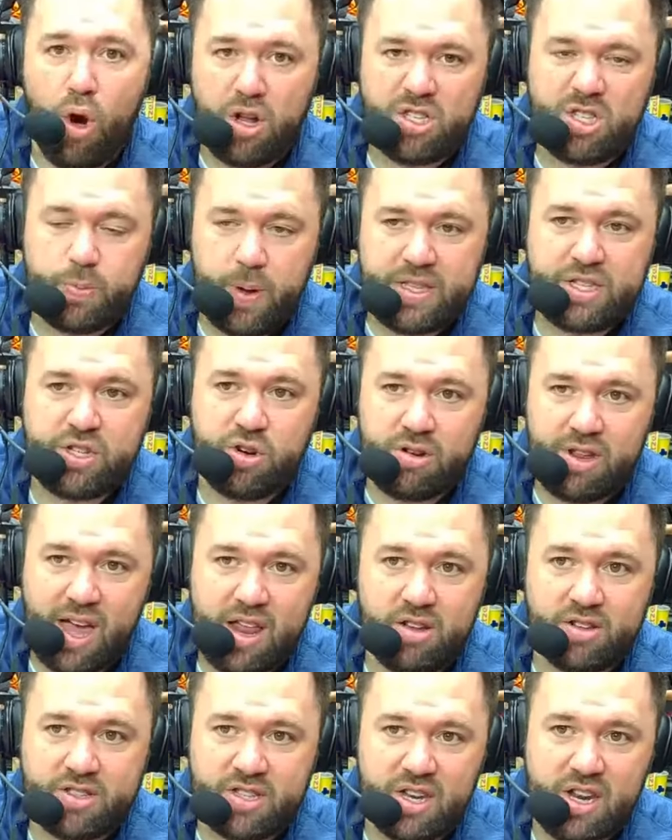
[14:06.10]
want Spencer
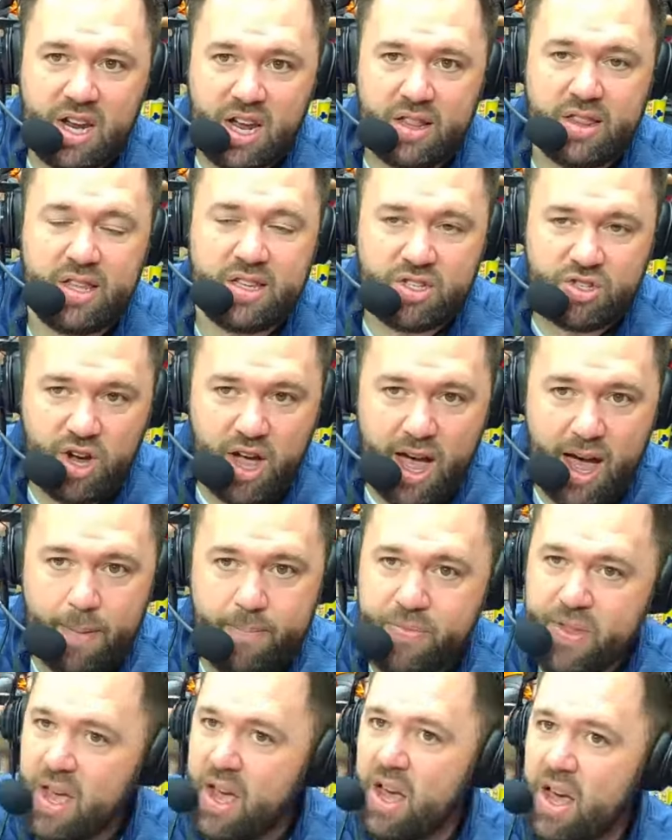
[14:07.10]
Danielson to get this
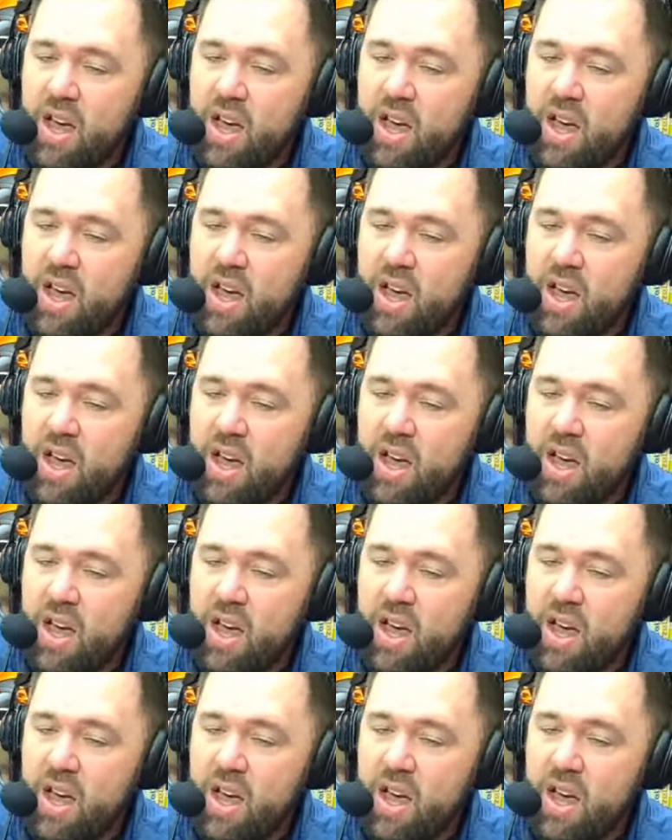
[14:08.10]
job?